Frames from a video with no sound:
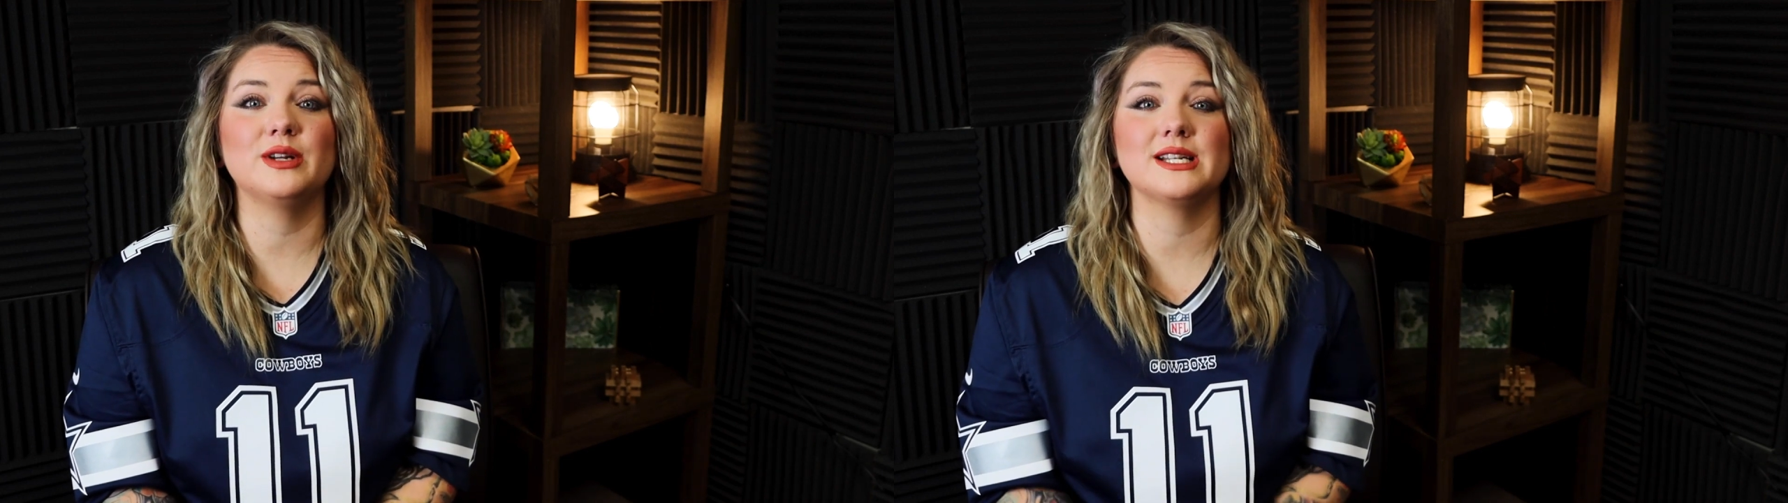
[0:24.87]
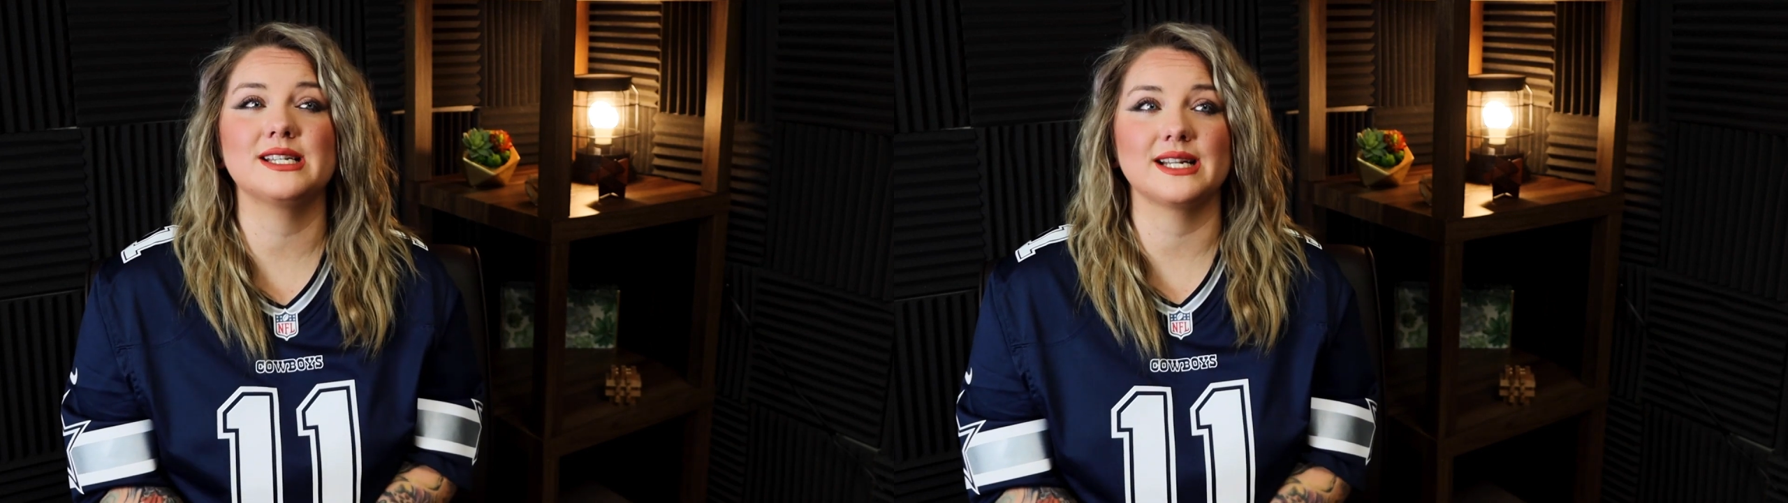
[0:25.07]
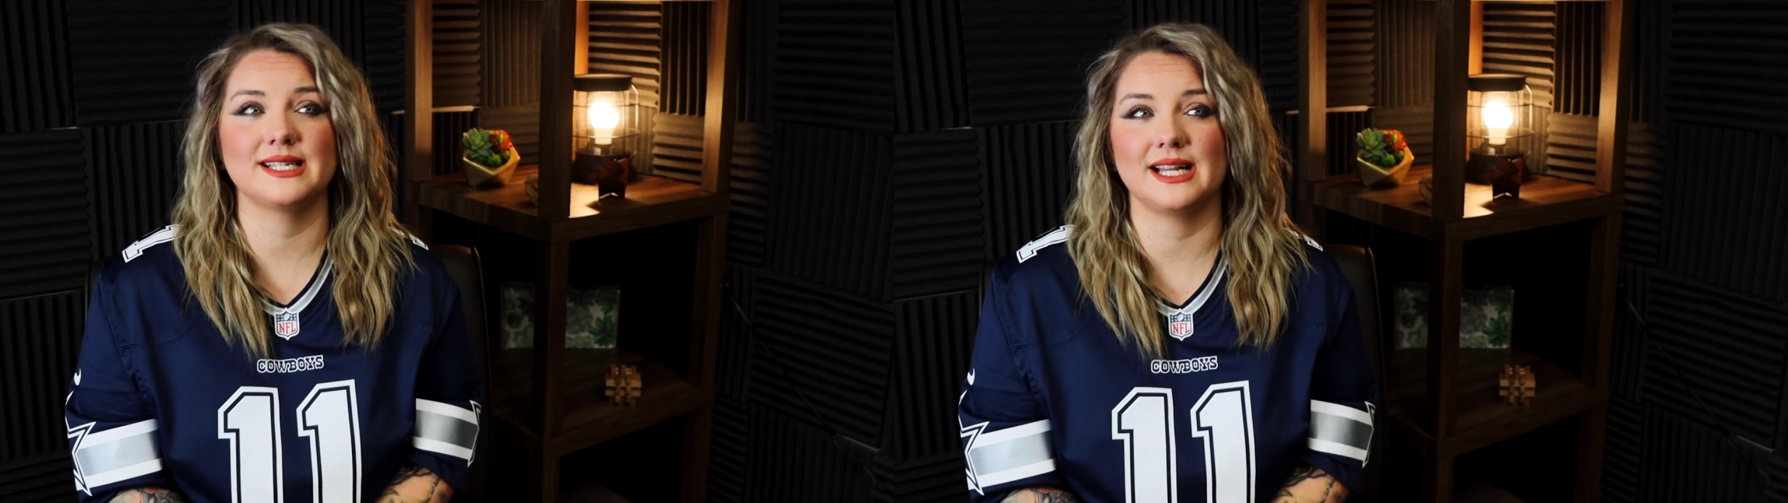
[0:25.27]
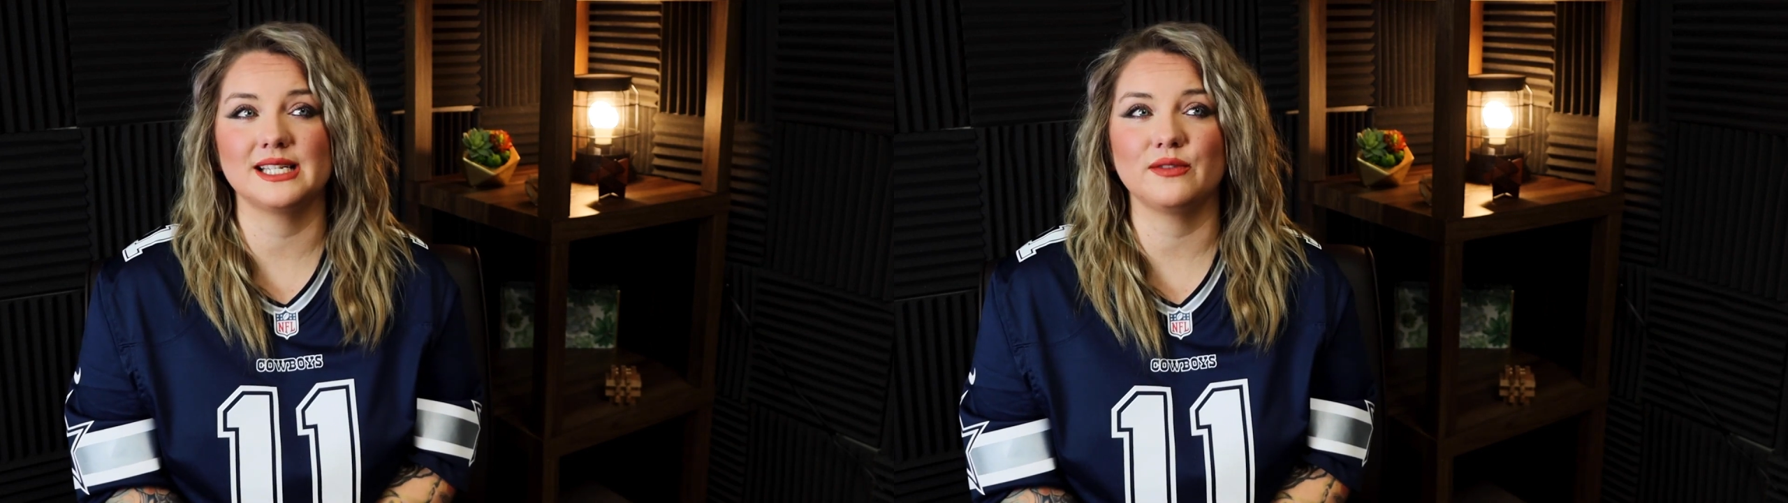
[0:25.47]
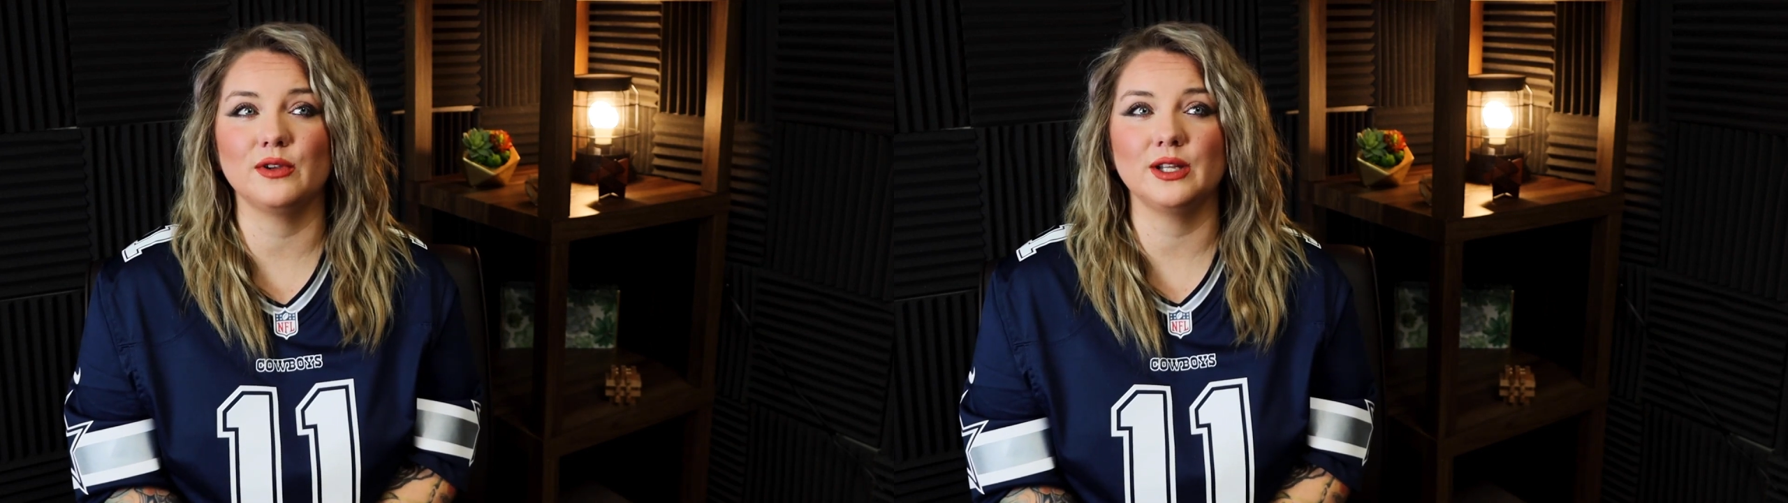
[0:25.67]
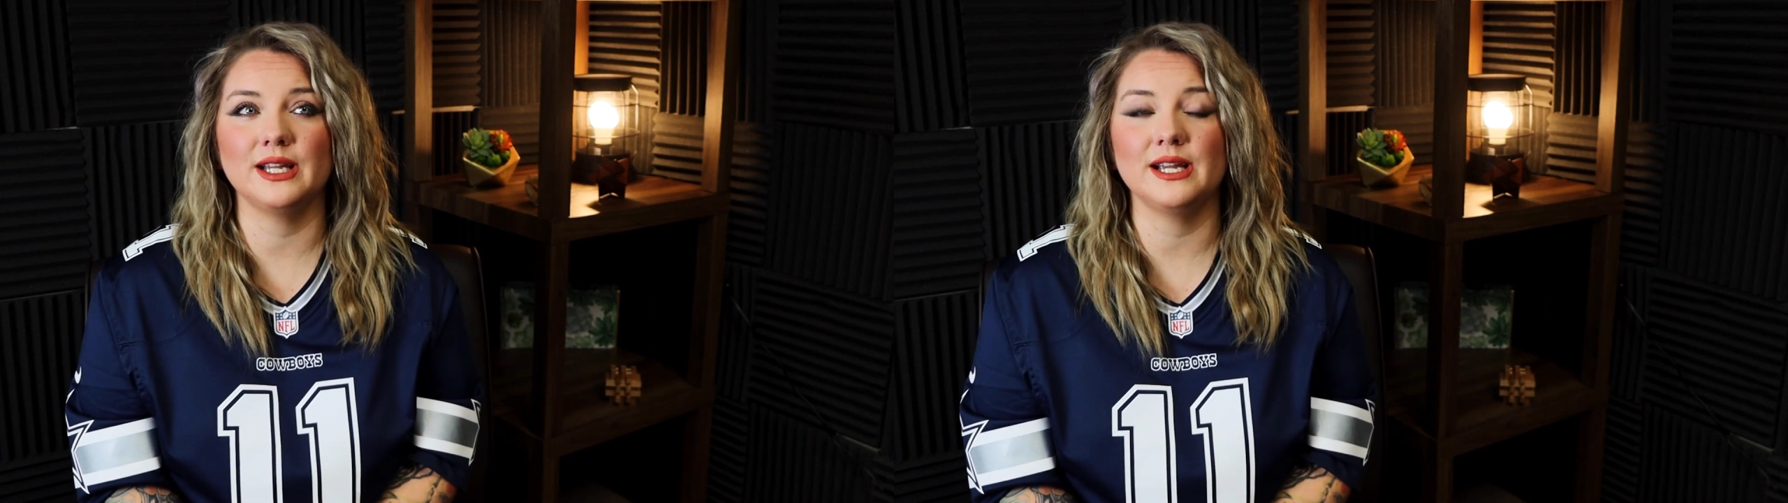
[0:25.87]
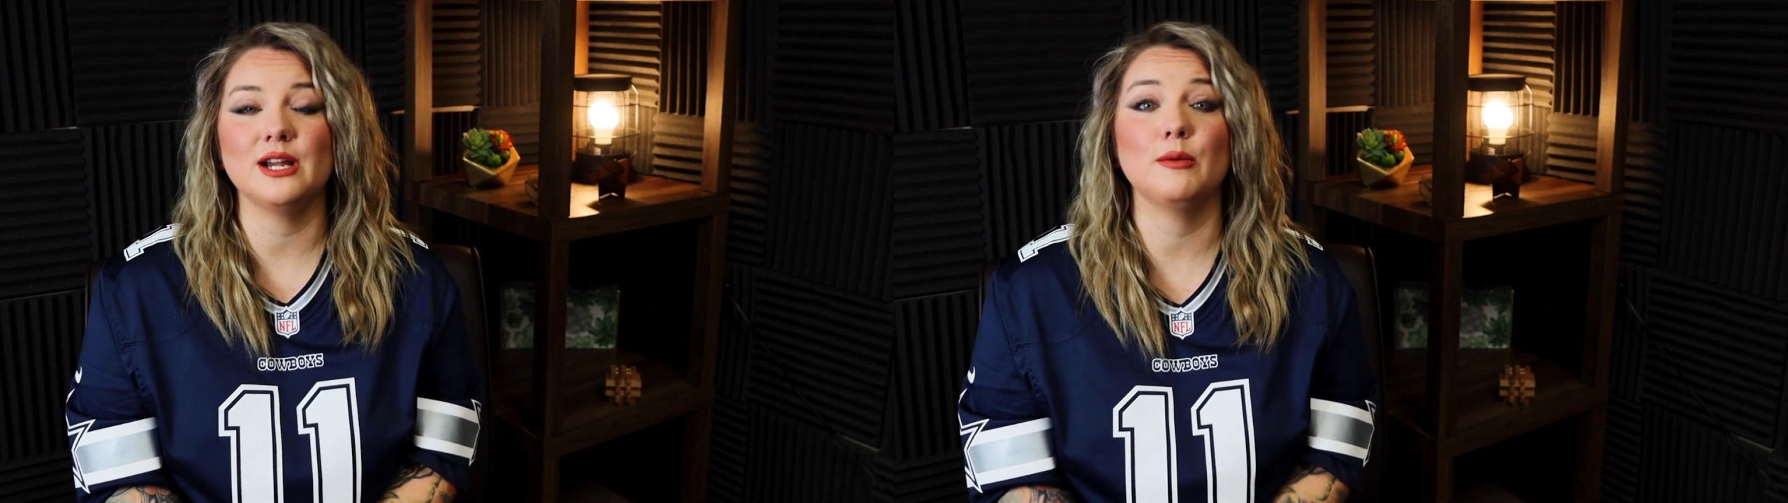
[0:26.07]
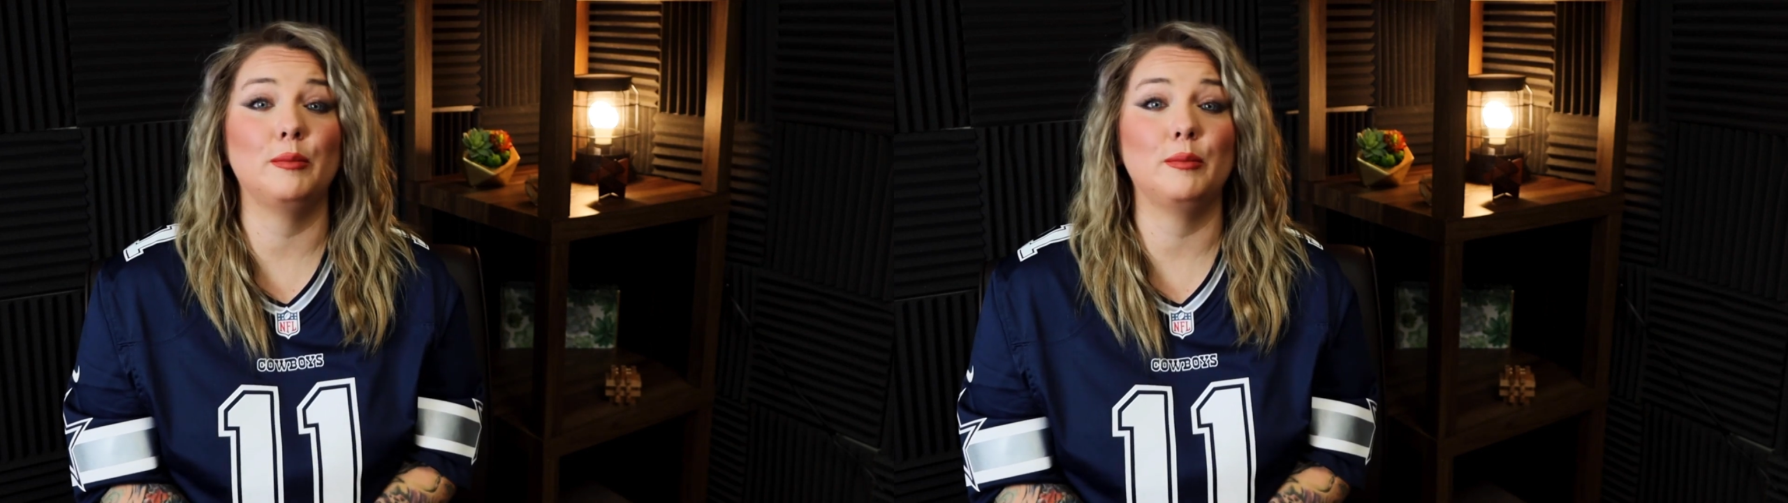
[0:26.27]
can successfully